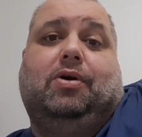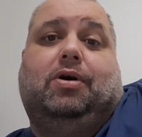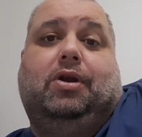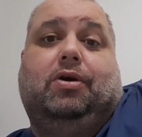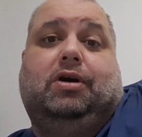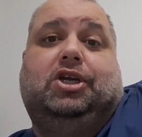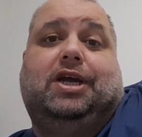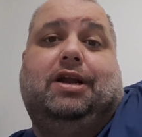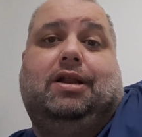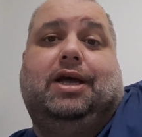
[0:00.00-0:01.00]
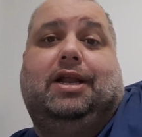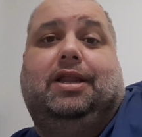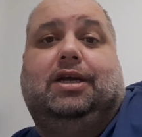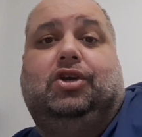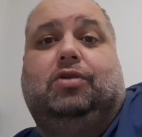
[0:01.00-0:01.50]
on your channel
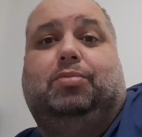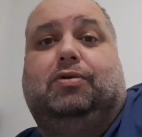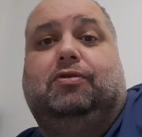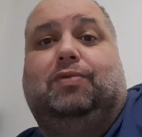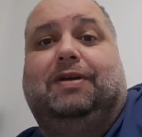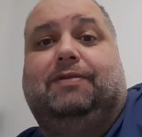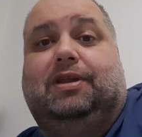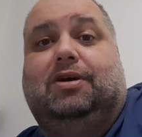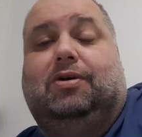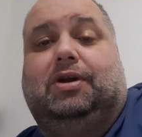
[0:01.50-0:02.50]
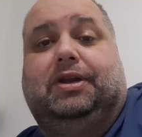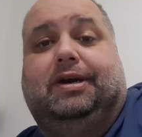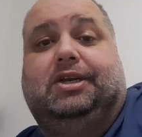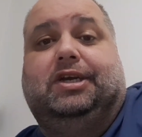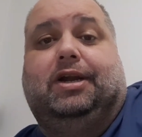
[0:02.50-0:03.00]
and they should post one video on
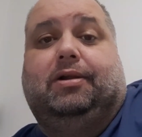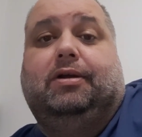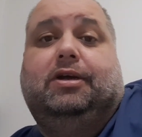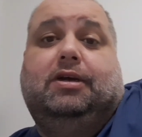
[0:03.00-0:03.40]
their channel.